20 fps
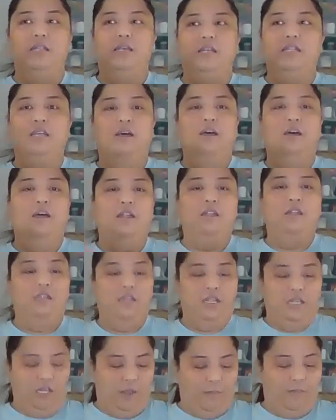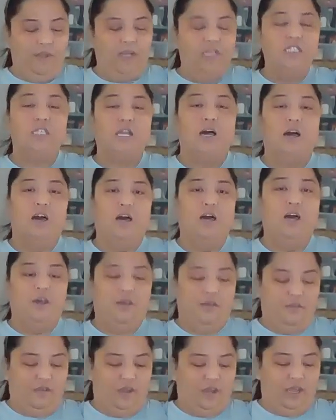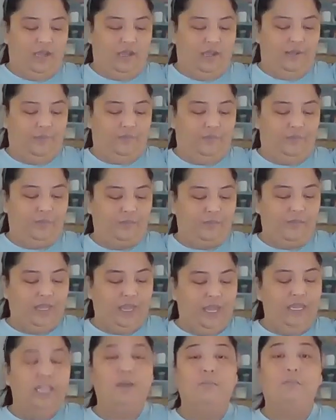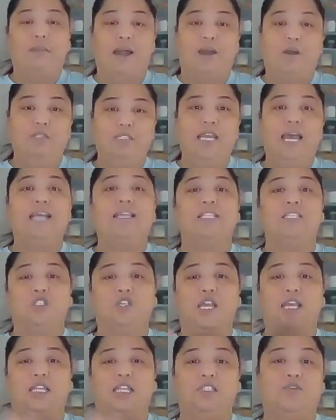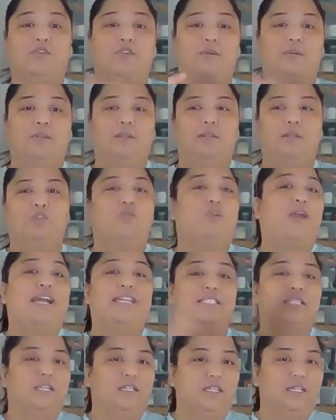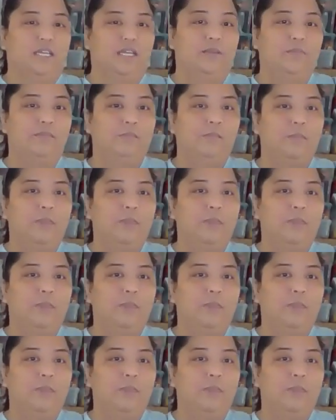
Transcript: the numbers of the amount has changed drastically.